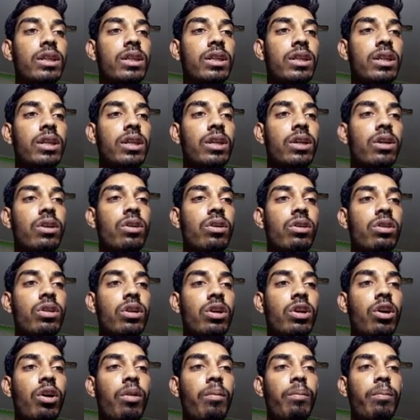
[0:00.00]
draw the
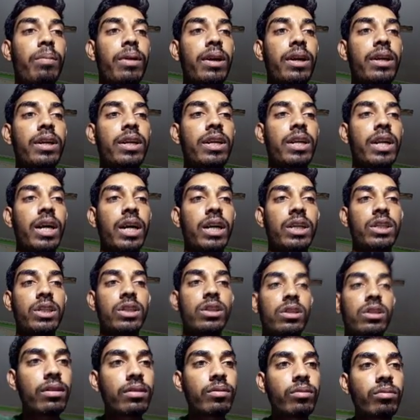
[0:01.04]
complete reaction.
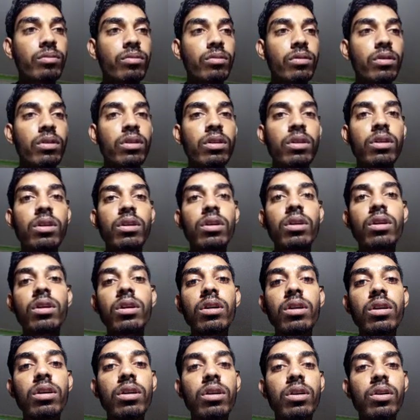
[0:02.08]

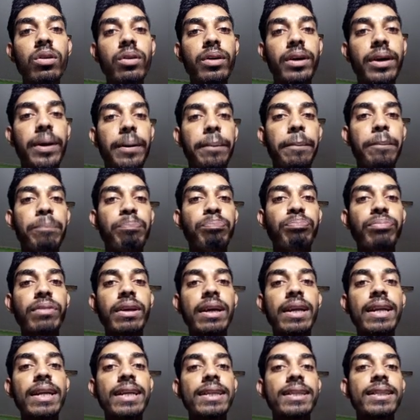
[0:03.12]
Okay, let's
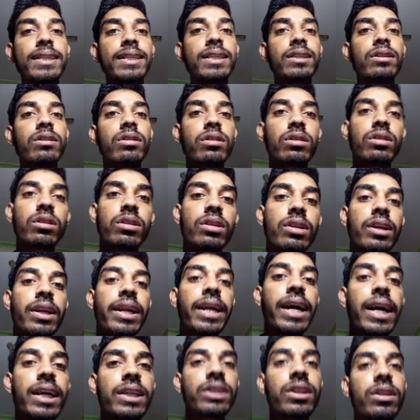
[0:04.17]
see the
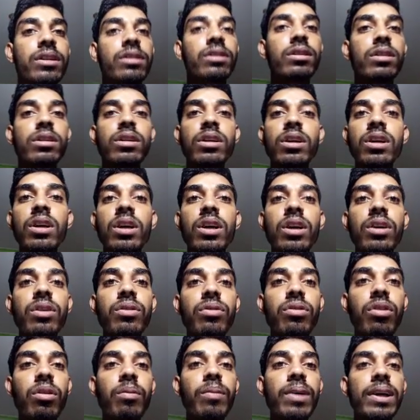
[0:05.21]
reaction. From
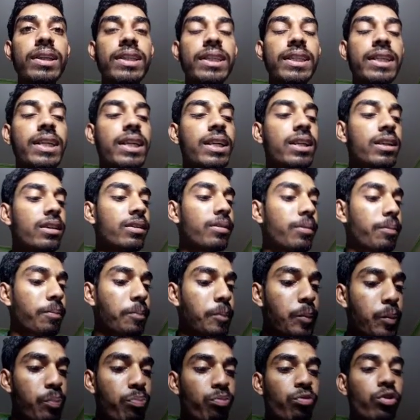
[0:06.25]
acetylene
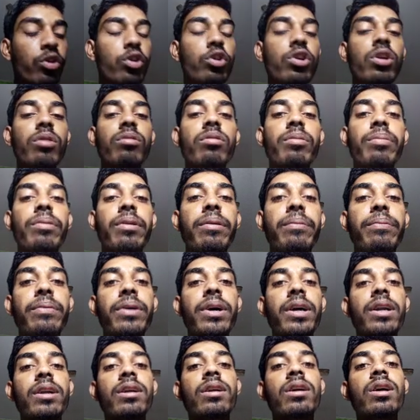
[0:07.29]
we have to prepare
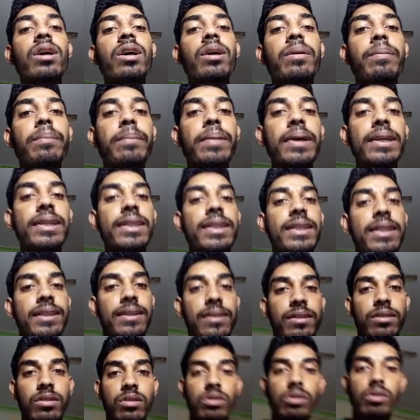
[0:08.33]
benzene.
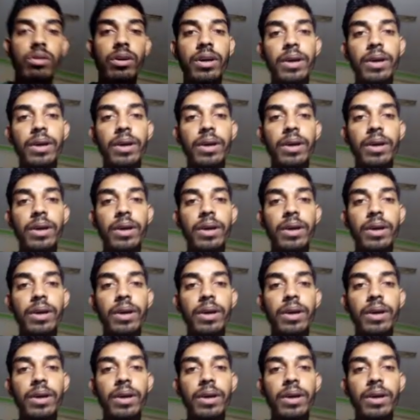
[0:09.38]
Okay,